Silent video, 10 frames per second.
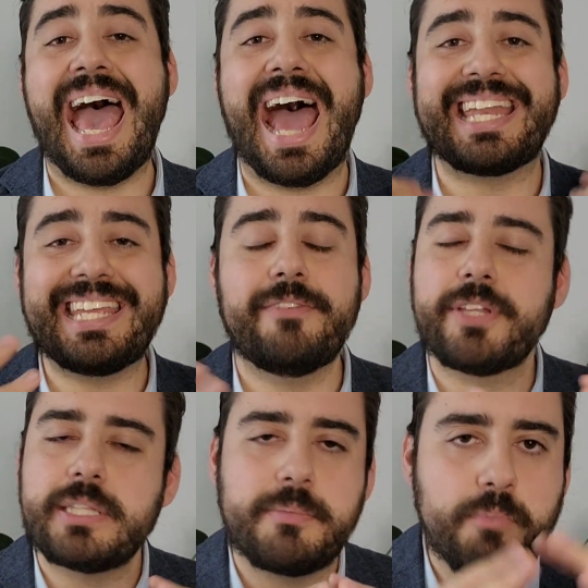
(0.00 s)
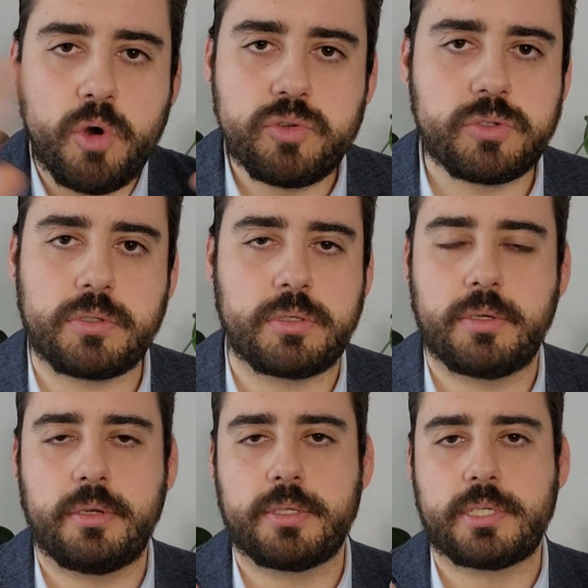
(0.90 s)
And even the most
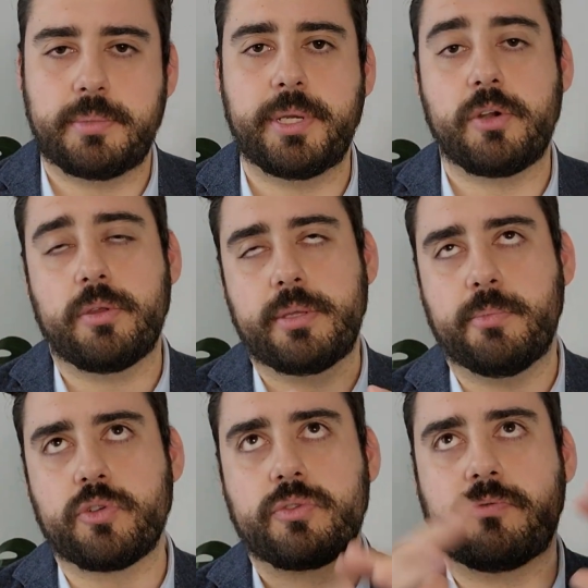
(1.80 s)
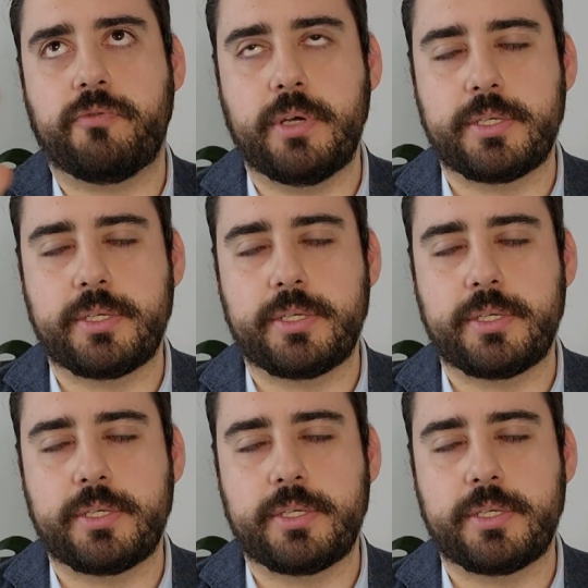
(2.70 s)
severe or the most